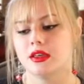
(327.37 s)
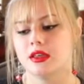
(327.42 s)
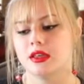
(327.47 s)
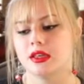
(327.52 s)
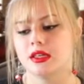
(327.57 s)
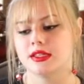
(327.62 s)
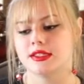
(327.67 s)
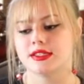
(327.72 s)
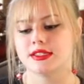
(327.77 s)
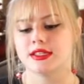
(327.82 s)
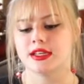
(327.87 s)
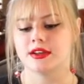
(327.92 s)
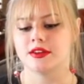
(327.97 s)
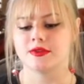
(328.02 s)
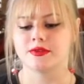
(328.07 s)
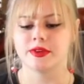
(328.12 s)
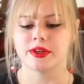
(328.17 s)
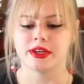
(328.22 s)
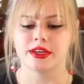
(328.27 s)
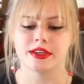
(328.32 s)
instead of
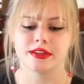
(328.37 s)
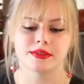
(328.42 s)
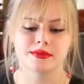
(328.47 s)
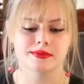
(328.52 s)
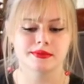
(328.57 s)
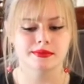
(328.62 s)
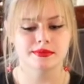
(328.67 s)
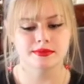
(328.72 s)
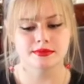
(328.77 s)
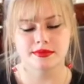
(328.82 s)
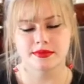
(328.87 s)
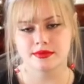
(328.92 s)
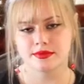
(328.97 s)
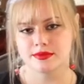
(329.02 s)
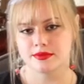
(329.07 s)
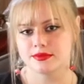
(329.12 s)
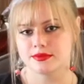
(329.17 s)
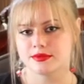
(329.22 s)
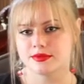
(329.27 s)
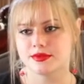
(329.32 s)
like
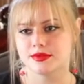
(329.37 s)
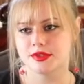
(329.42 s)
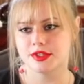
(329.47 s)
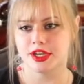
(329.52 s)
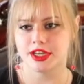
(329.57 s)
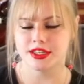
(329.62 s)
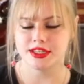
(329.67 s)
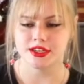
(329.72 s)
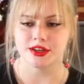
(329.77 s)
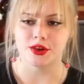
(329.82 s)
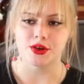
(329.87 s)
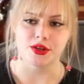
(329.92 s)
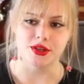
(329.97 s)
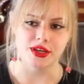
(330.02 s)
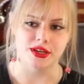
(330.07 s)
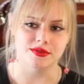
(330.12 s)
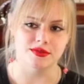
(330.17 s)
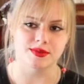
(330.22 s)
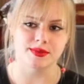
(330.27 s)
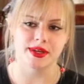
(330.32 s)
chanting all
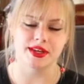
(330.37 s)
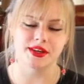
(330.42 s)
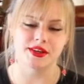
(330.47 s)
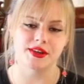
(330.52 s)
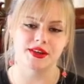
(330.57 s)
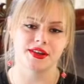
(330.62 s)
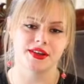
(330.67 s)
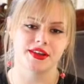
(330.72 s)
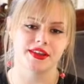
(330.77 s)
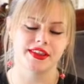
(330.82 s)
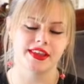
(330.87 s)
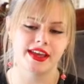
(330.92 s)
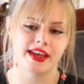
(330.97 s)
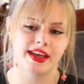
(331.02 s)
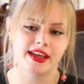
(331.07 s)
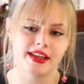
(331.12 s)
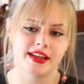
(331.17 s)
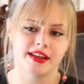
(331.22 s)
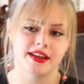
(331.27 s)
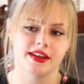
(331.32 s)
lives matter and all that,